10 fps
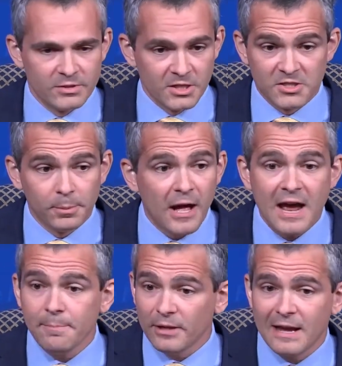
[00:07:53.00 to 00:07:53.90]
The
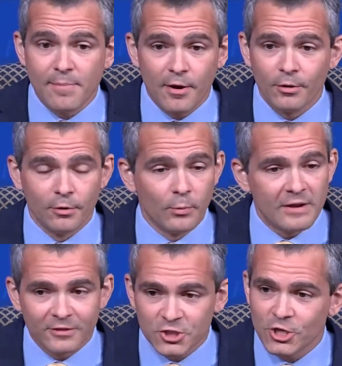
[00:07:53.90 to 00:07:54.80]
supply, Planned Parenthood. We
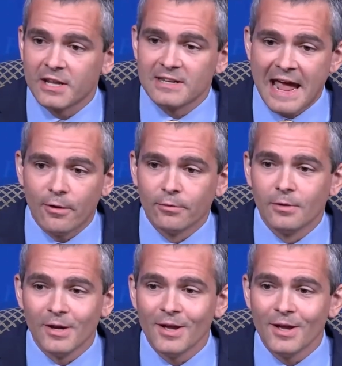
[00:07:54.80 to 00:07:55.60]
have to shut it down.